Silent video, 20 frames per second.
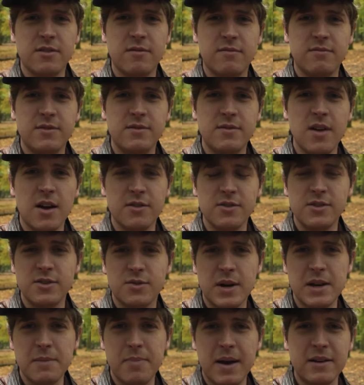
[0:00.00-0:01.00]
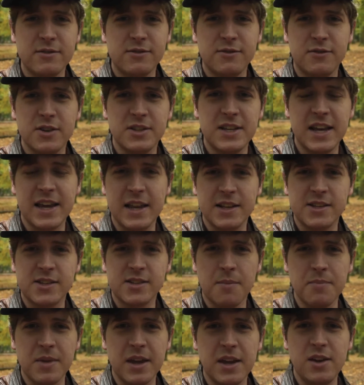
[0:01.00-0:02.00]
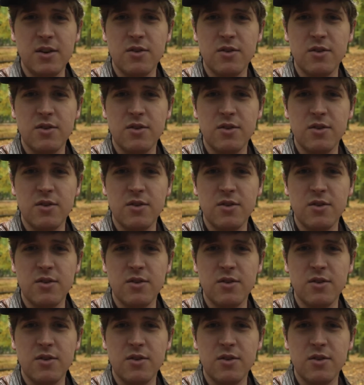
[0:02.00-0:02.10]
120 pounds for a ticket to something,